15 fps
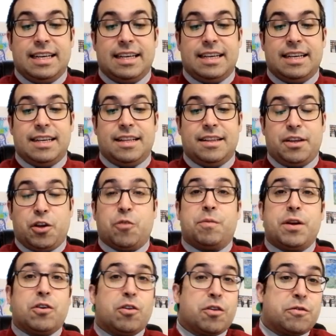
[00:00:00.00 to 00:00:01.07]
the European
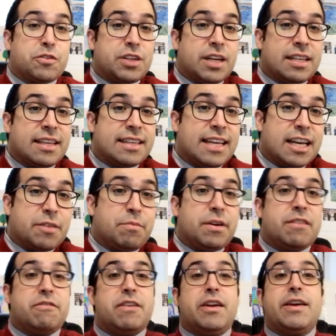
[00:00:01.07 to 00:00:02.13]
Court of Justice has been
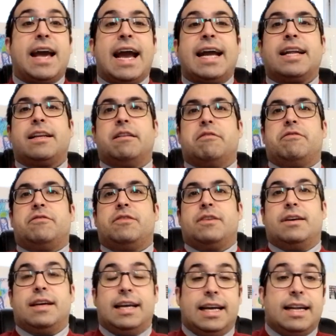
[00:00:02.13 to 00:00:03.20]
very active
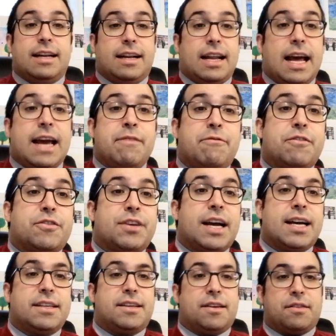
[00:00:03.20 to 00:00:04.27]
in
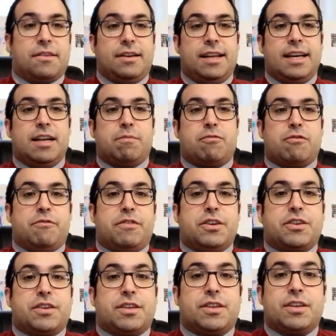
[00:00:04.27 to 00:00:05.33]
emphasizing the legal
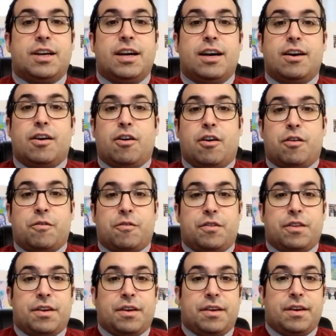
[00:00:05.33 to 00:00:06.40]
provisions of the
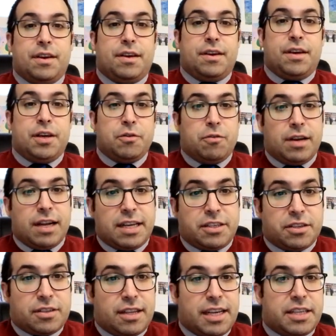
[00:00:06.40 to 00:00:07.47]
EU
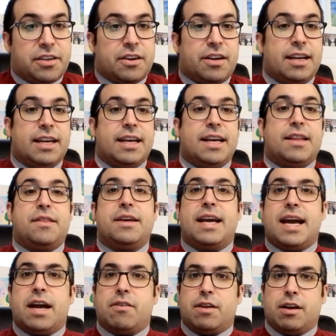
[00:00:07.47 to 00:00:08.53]
legislator in the
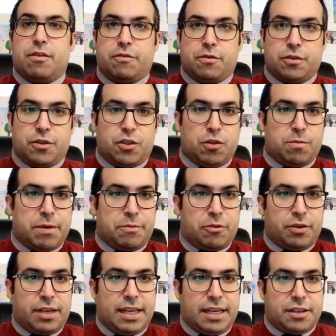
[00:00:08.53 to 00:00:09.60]
area of consumer
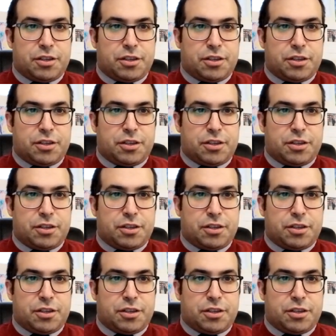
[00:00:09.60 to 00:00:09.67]
protection.